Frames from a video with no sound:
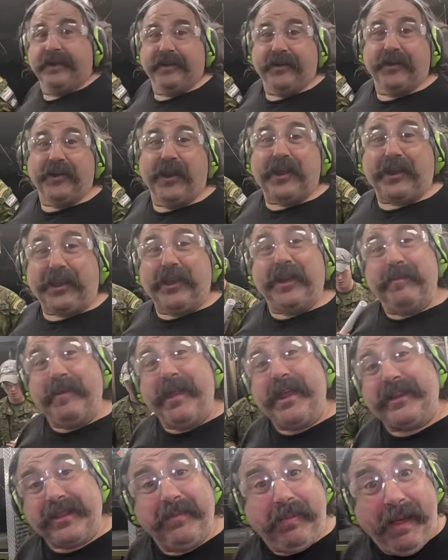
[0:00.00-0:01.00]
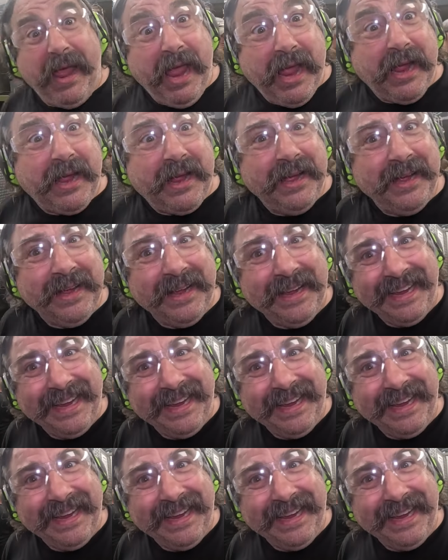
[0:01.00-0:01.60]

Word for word: We're not going to make the bank.